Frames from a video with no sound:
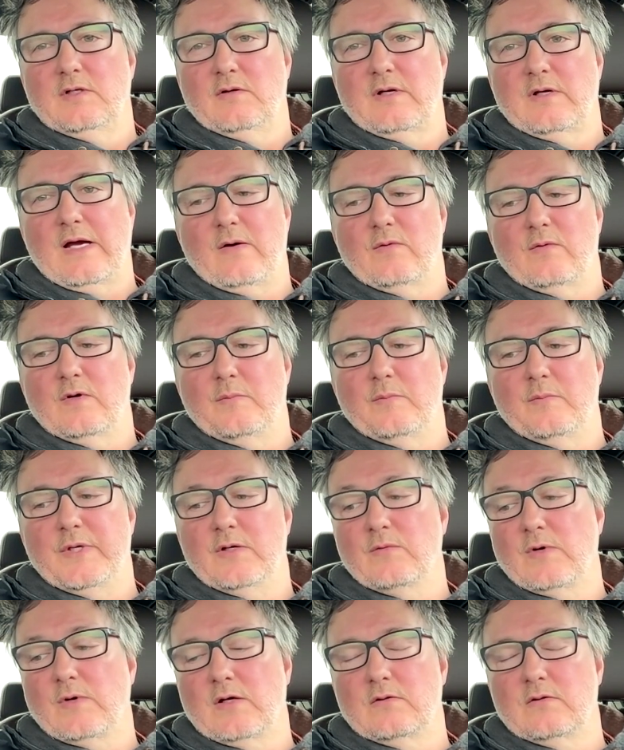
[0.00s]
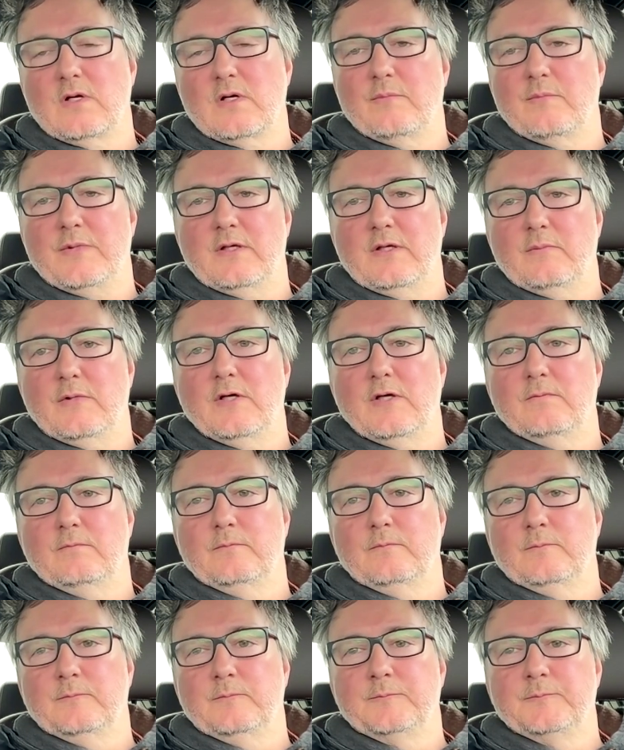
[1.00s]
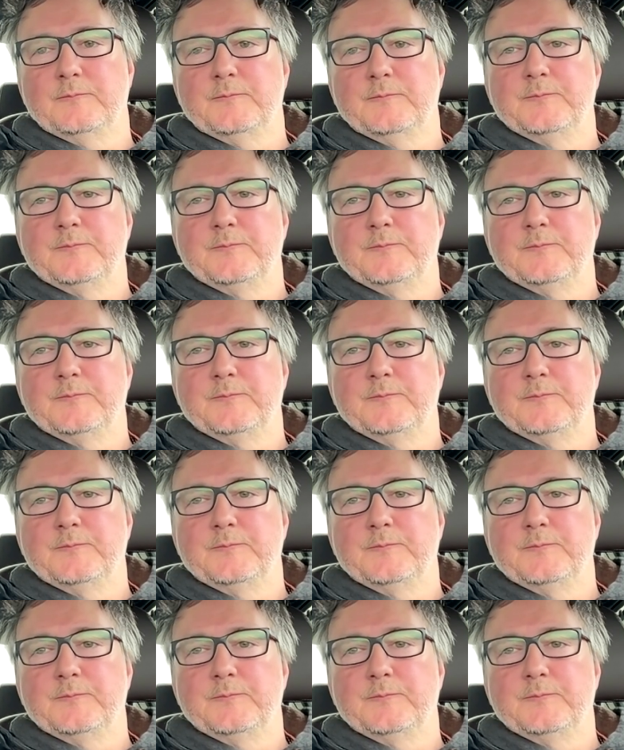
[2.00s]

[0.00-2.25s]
now we're a big rental company, but